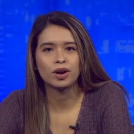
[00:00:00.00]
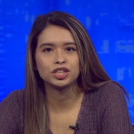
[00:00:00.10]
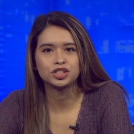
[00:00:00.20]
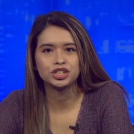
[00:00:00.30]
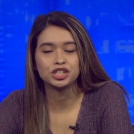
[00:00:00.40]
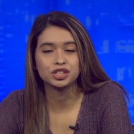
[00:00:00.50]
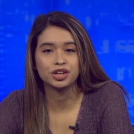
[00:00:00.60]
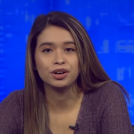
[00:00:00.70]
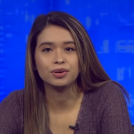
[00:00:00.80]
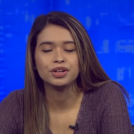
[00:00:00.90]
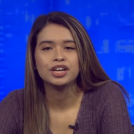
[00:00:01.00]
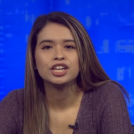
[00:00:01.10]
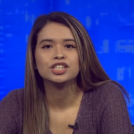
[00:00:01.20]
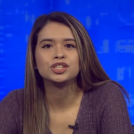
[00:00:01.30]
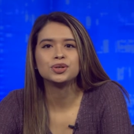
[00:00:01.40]
Marjorie Chacon.
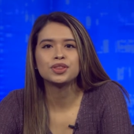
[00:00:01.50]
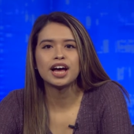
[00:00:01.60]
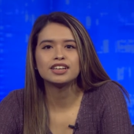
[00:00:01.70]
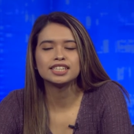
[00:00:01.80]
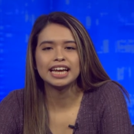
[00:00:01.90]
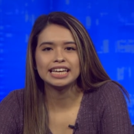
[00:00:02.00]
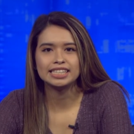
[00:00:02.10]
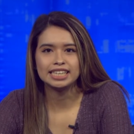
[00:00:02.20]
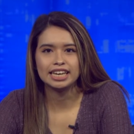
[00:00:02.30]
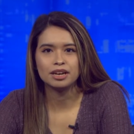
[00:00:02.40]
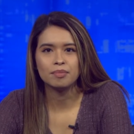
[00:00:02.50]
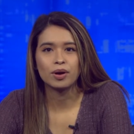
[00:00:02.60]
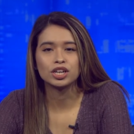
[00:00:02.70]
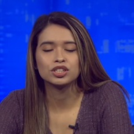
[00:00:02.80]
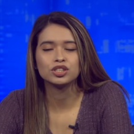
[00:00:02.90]
2018
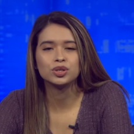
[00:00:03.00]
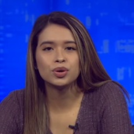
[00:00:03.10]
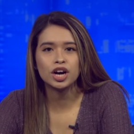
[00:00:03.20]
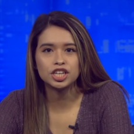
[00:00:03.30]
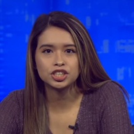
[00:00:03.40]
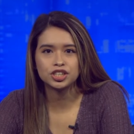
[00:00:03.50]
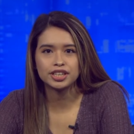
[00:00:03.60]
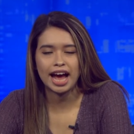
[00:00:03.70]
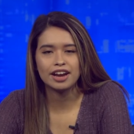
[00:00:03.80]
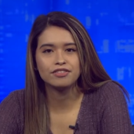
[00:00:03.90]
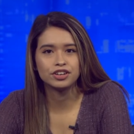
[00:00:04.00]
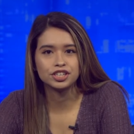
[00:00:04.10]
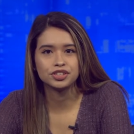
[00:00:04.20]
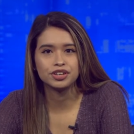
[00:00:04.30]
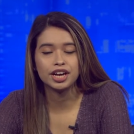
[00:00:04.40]
marked the 200th
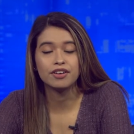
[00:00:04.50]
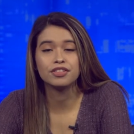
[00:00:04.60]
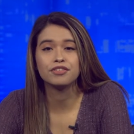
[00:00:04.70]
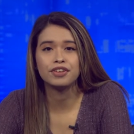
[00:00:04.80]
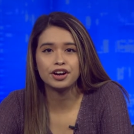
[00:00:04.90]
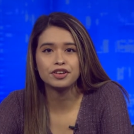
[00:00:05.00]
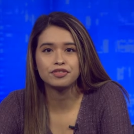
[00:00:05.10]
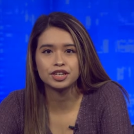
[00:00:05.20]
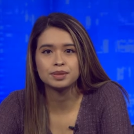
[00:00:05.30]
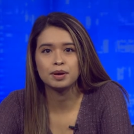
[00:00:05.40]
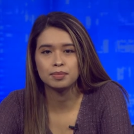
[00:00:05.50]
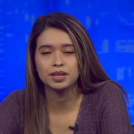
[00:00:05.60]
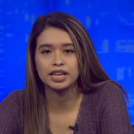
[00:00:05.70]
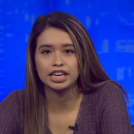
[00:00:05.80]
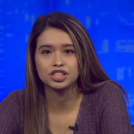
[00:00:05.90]
anniversary of the very first
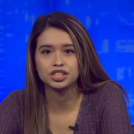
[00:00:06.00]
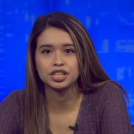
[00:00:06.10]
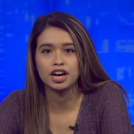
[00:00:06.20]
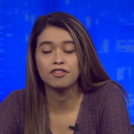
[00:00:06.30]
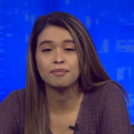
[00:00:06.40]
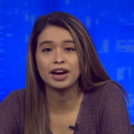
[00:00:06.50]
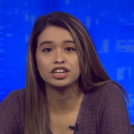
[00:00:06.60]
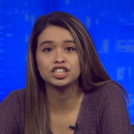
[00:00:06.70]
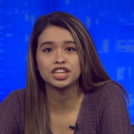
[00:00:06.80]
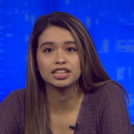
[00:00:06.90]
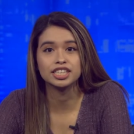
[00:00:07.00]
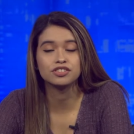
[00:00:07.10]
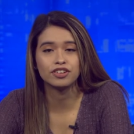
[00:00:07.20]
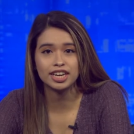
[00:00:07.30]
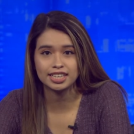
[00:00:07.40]
publication of Mary
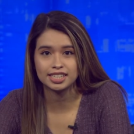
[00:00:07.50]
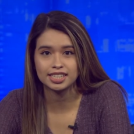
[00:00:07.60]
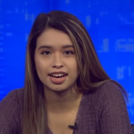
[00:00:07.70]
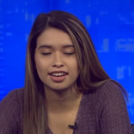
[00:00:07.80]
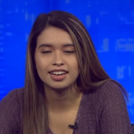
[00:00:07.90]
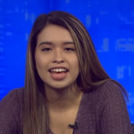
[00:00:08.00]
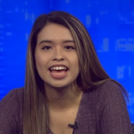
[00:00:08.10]
Shelley's Frankenstein.